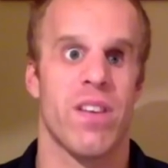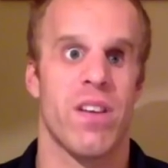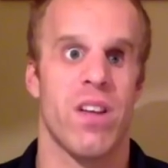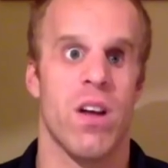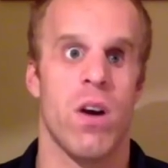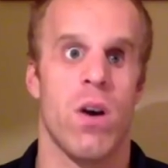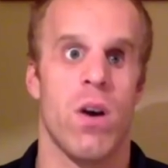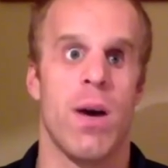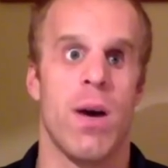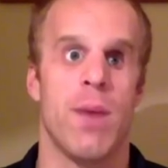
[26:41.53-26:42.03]

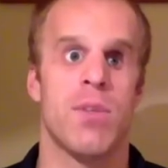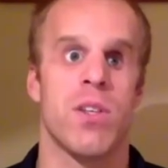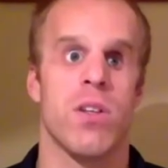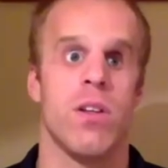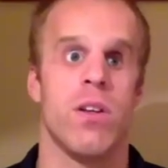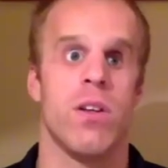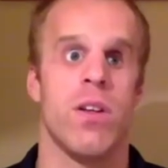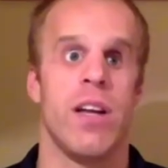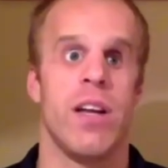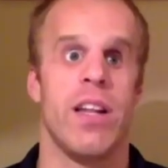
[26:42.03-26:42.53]
Oh,
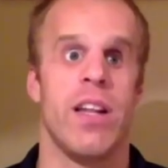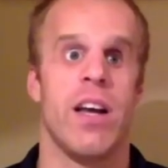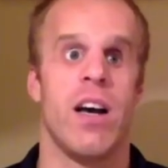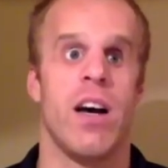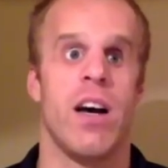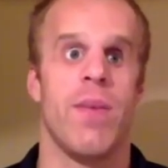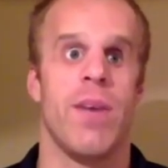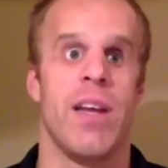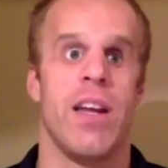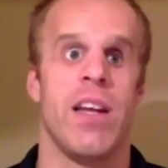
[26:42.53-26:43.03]
absolutely.
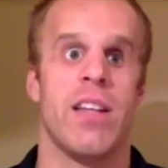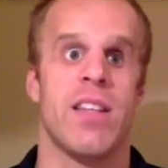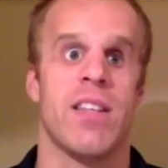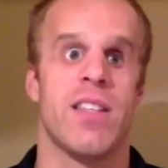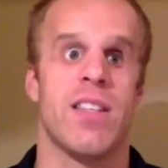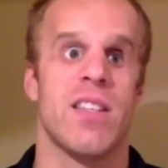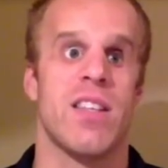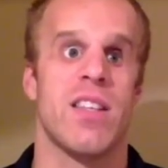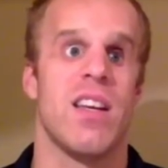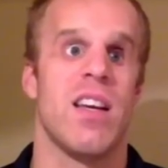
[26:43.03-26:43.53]
No, I mean,
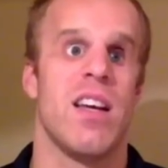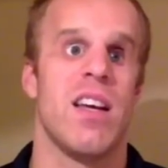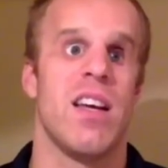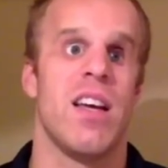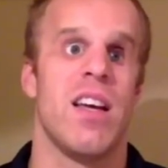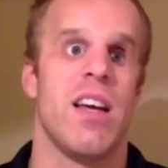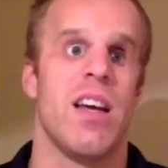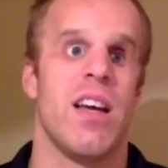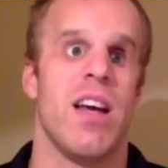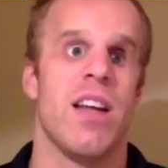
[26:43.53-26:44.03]
it's
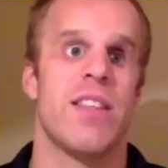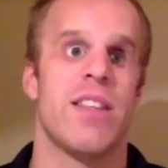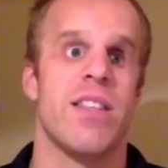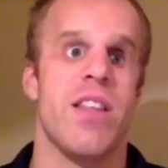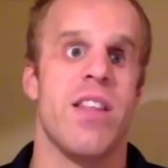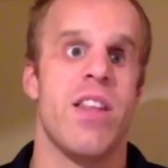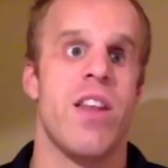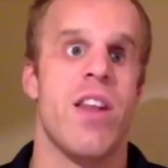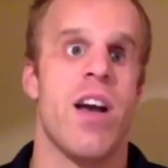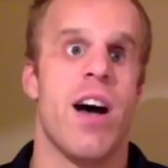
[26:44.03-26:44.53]

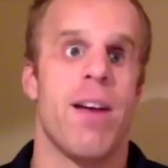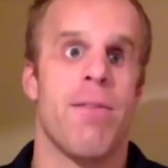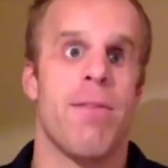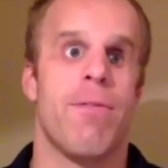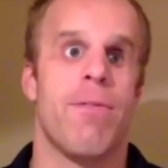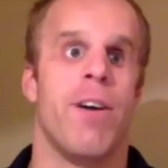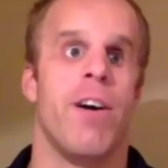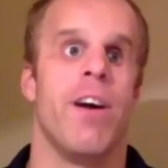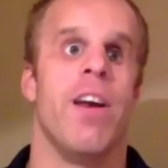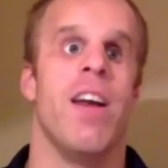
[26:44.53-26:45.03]
not
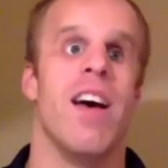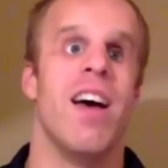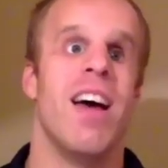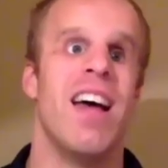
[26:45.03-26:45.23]
fun.